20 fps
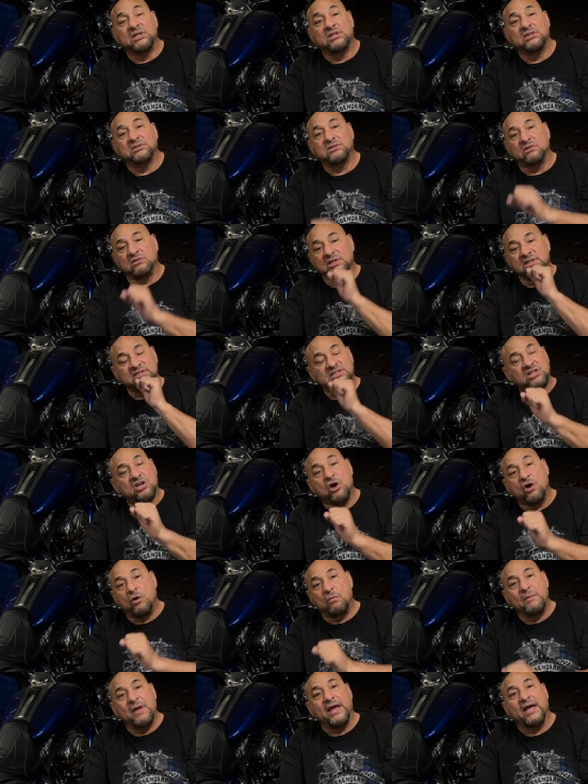So let's
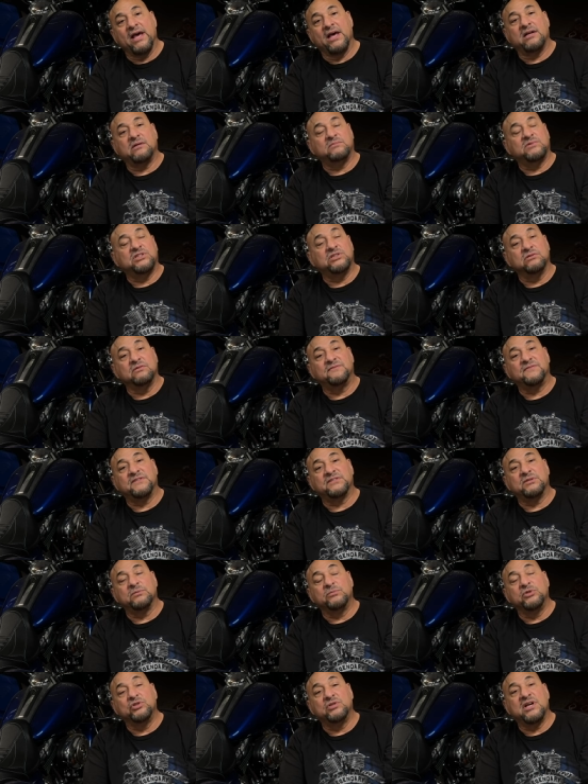go, man. I'm shooting for
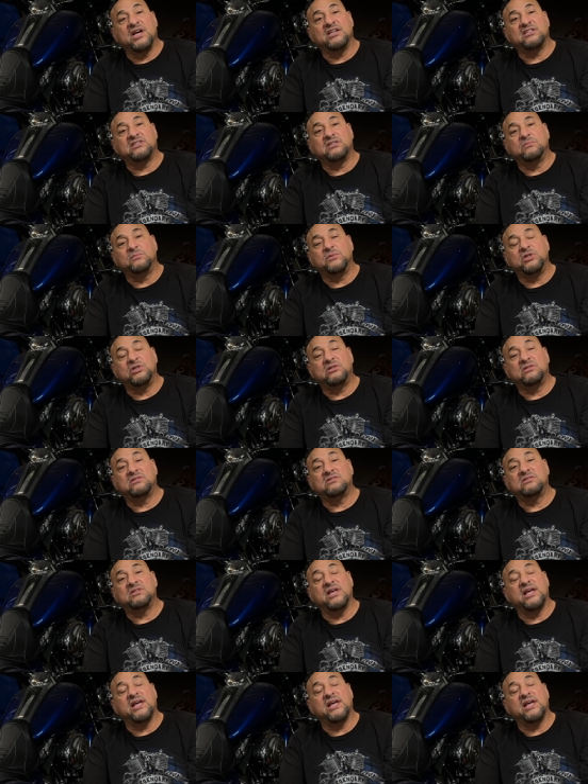some new customers,